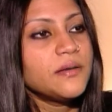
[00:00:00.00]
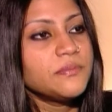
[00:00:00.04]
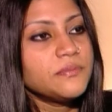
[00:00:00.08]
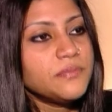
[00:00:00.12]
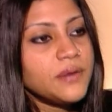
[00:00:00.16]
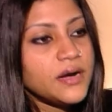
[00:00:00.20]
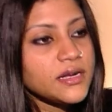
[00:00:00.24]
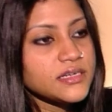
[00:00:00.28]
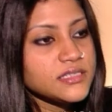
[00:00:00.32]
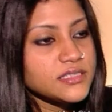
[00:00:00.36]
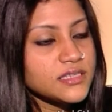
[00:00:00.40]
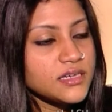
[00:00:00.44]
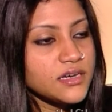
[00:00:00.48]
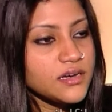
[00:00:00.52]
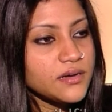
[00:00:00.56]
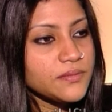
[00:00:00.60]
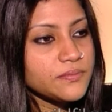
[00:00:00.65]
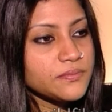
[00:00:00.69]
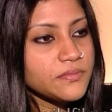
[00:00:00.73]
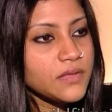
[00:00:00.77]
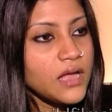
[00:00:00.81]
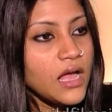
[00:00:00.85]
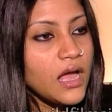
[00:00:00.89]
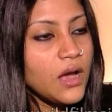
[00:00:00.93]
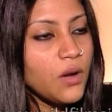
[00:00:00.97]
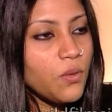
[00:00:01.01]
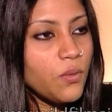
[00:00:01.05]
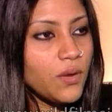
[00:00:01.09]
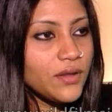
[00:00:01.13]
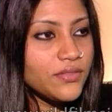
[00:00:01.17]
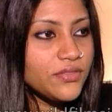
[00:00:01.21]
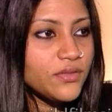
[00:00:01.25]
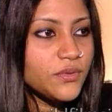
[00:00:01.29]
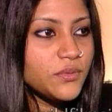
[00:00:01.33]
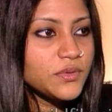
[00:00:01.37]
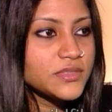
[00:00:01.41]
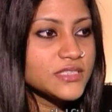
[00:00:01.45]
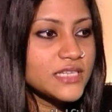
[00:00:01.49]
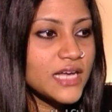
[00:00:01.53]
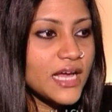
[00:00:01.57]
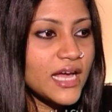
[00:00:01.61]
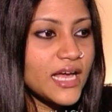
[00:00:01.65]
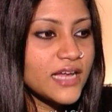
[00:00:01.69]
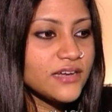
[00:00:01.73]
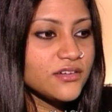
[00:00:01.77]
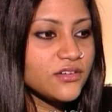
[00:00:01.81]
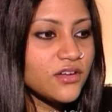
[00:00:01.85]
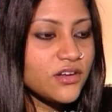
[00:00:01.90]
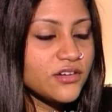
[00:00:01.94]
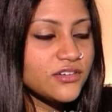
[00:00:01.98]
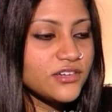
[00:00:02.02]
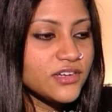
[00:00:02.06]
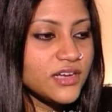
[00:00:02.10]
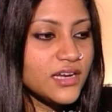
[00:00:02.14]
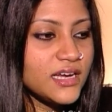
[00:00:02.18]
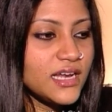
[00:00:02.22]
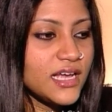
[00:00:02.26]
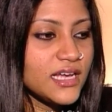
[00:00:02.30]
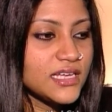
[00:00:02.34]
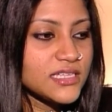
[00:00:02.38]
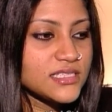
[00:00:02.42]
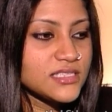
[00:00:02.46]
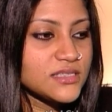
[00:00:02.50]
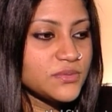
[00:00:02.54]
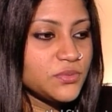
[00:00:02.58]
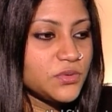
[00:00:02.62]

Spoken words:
But one thing which I had not realized